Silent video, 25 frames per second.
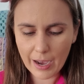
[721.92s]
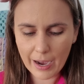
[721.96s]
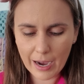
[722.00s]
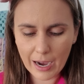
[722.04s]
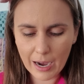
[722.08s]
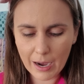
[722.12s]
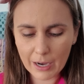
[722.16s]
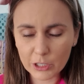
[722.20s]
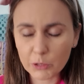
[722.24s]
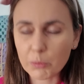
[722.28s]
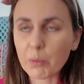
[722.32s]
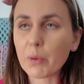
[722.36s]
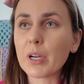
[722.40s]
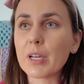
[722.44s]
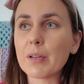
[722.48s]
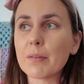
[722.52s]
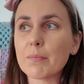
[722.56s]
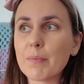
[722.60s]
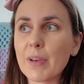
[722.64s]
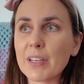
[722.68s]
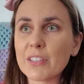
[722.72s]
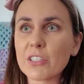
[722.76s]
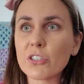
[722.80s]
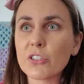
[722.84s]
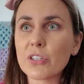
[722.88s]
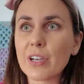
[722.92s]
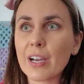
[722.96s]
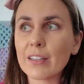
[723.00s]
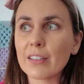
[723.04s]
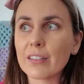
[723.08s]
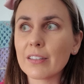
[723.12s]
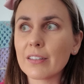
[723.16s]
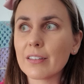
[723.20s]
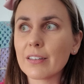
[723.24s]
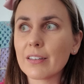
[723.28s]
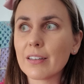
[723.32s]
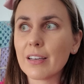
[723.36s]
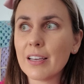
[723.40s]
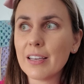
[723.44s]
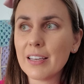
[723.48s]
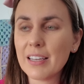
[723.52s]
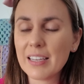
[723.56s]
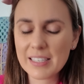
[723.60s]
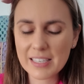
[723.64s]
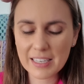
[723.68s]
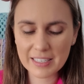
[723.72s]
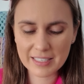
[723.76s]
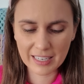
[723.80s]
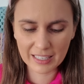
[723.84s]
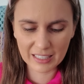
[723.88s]
I should probably message Alan
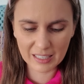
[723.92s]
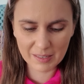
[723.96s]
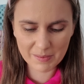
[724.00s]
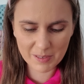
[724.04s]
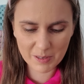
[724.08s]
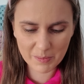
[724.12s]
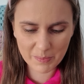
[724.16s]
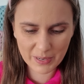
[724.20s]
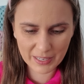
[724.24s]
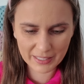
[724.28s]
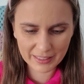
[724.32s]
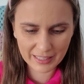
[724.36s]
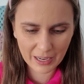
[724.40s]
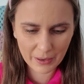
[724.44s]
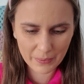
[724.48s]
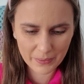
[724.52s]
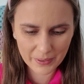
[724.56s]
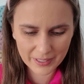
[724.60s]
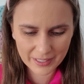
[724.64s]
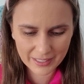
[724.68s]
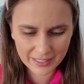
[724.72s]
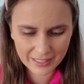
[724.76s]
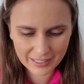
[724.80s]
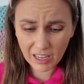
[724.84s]
to tell him to pick that one.